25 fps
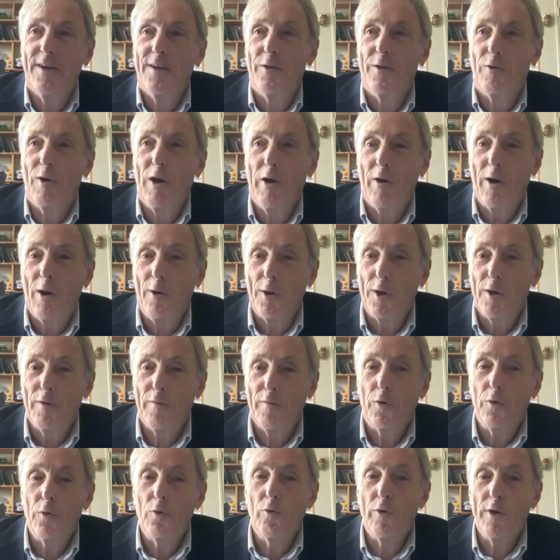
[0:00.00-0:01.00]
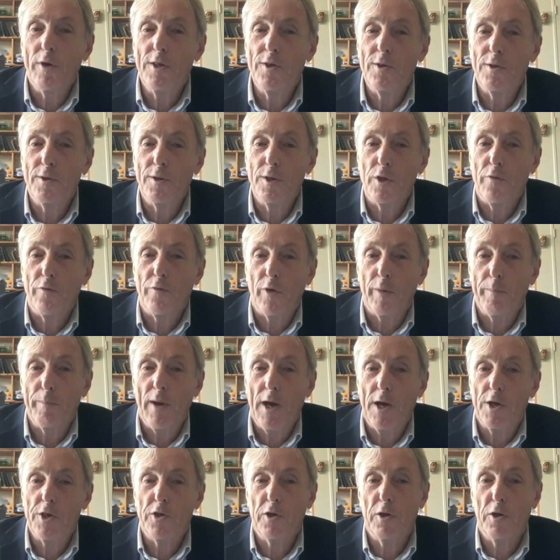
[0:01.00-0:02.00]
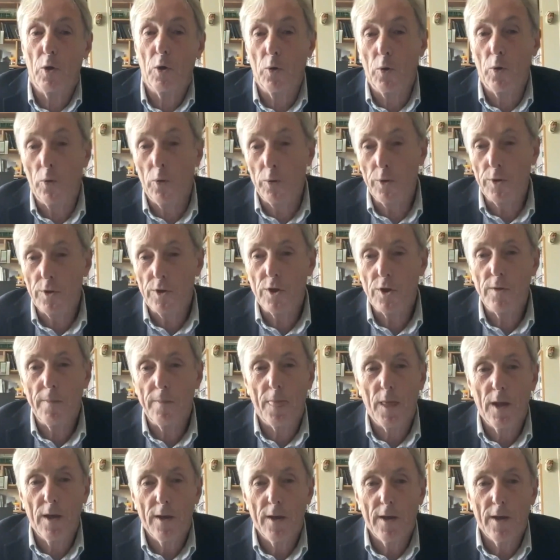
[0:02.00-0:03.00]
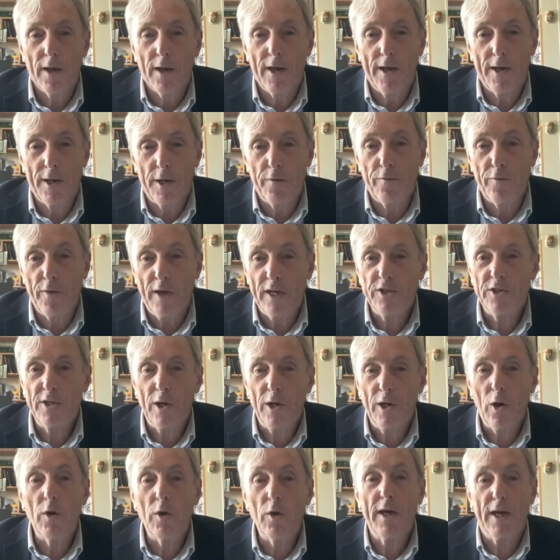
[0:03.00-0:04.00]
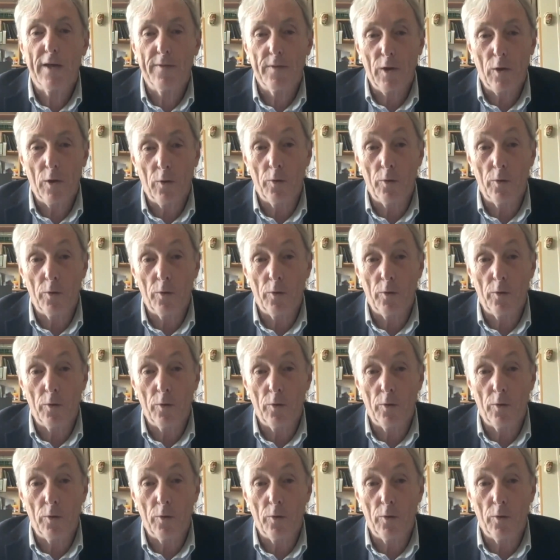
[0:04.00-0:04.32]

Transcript: There are a lot of good reasons for passing laws. And if you actually look at the